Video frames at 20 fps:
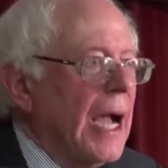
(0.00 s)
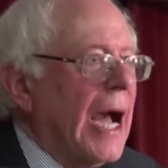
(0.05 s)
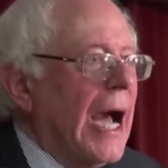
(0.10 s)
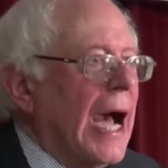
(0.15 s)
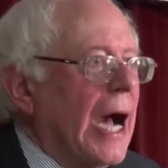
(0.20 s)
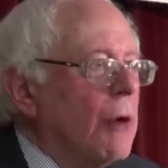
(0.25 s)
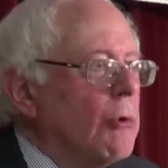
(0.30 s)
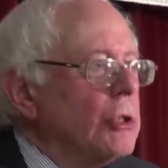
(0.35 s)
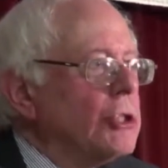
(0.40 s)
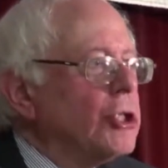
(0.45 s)

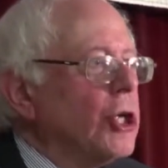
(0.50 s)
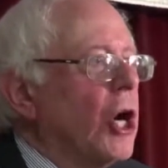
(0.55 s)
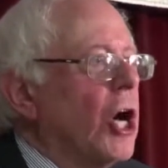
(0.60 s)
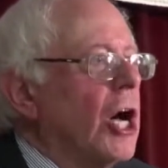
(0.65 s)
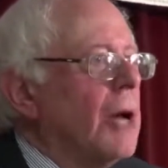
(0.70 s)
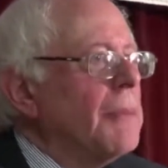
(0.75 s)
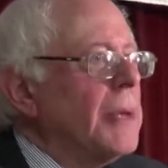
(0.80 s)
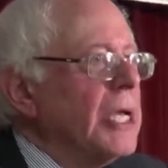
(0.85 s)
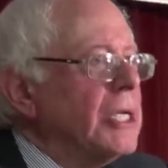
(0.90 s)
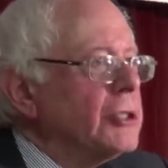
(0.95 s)
Our
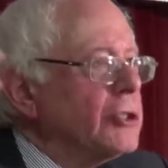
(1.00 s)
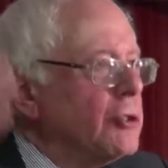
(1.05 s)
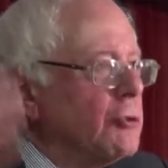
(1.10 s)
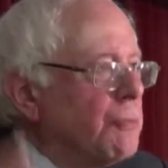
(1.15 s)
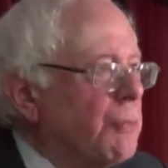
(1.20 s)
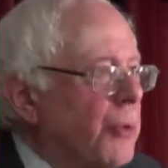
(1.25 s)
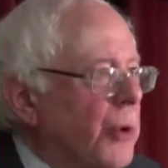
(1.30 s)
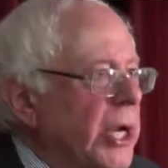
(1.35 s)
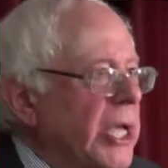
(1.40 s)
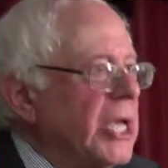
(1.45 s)
job is to
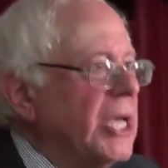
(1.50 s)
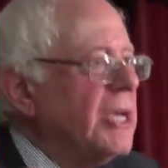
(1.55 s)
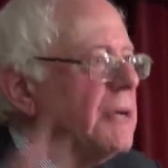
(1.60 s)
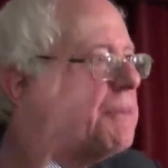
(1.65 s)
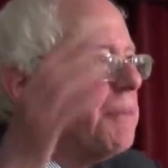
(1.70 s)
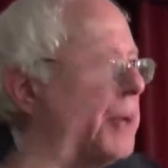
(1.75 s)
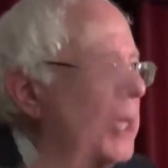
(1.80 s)
bring